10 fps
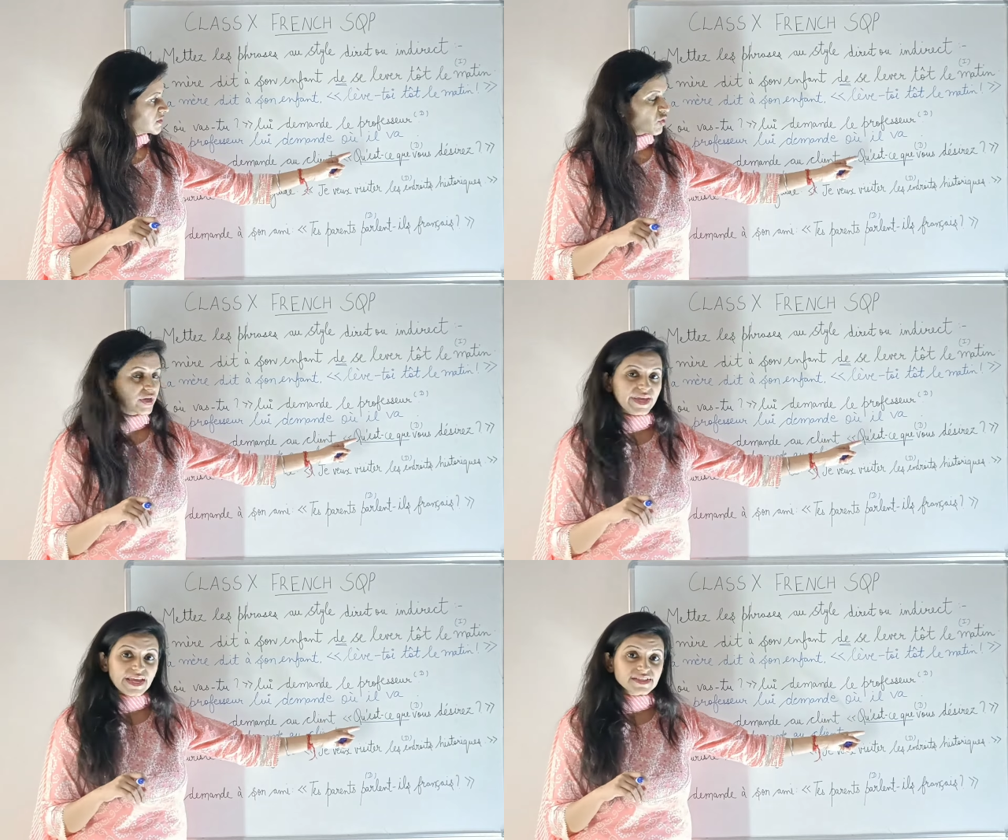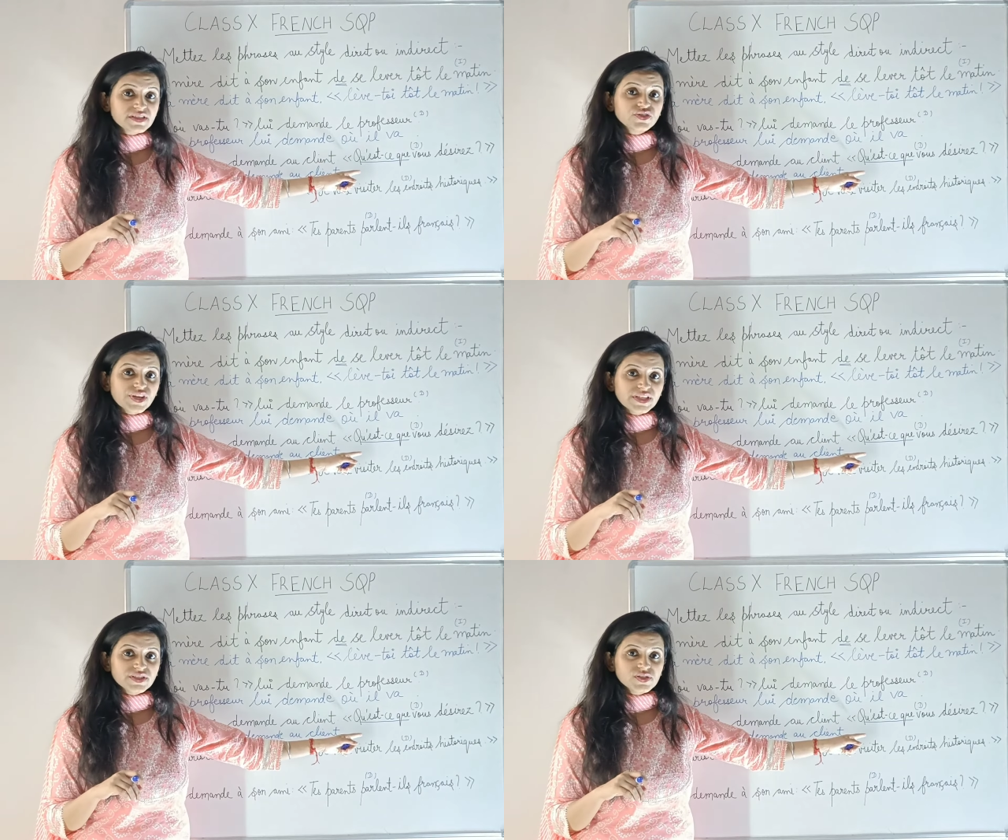So, qu'est-ce
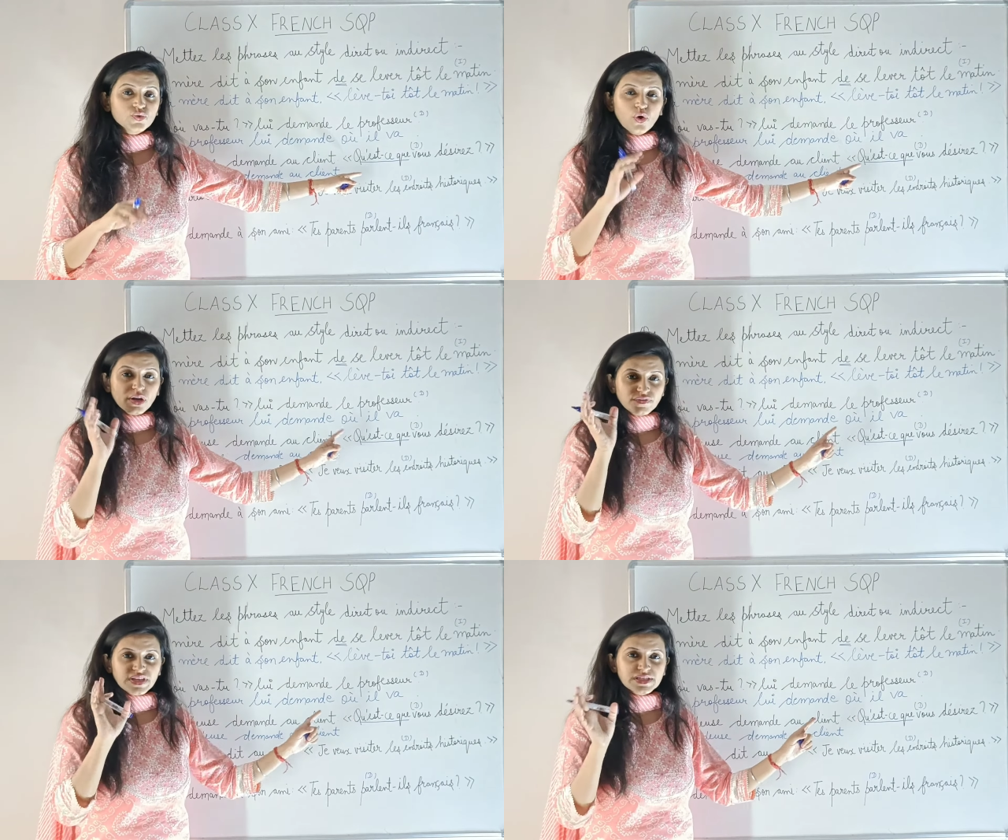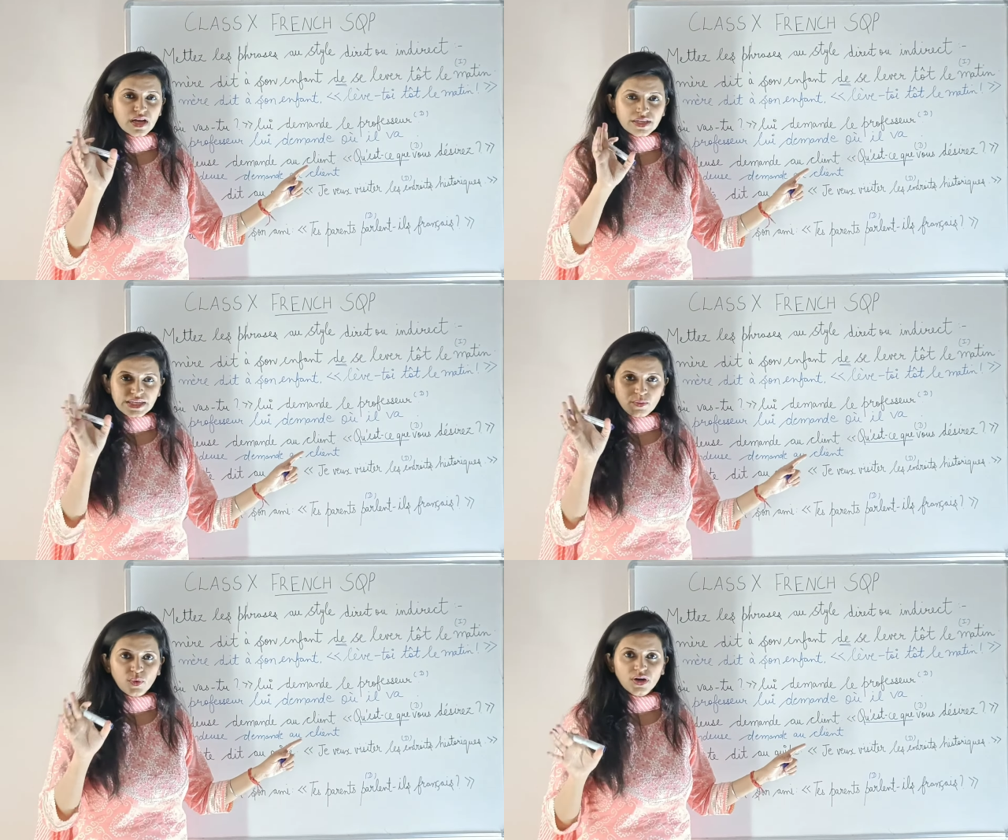changes to? All of these are
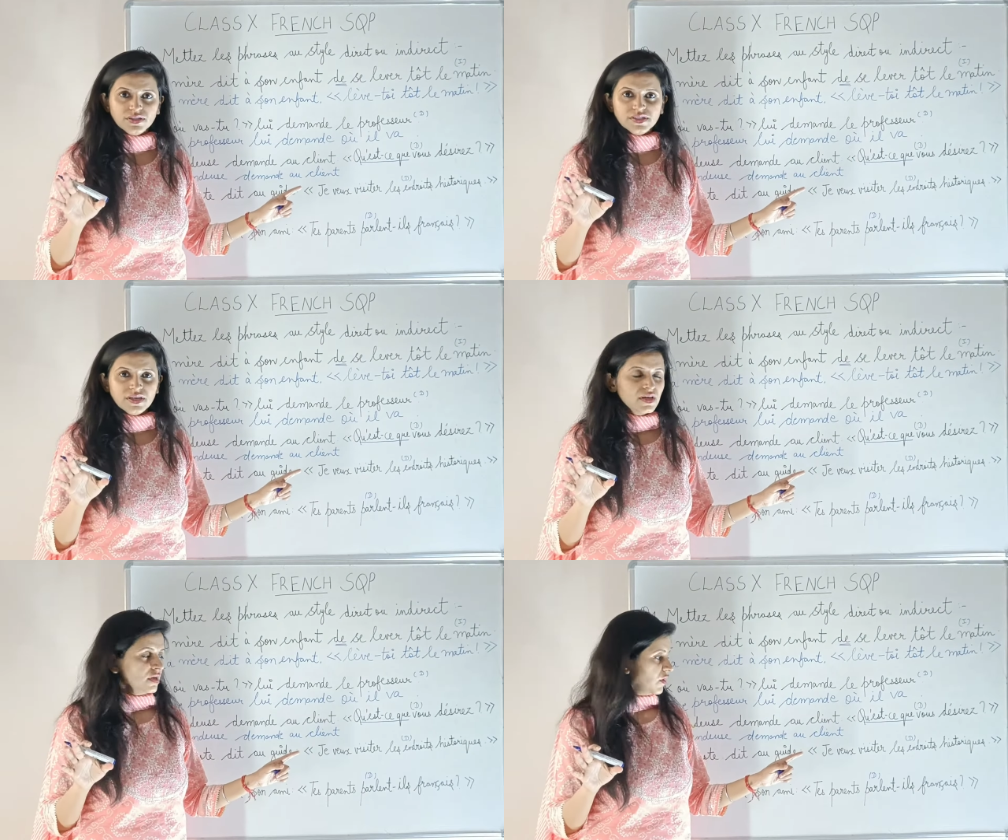keywords.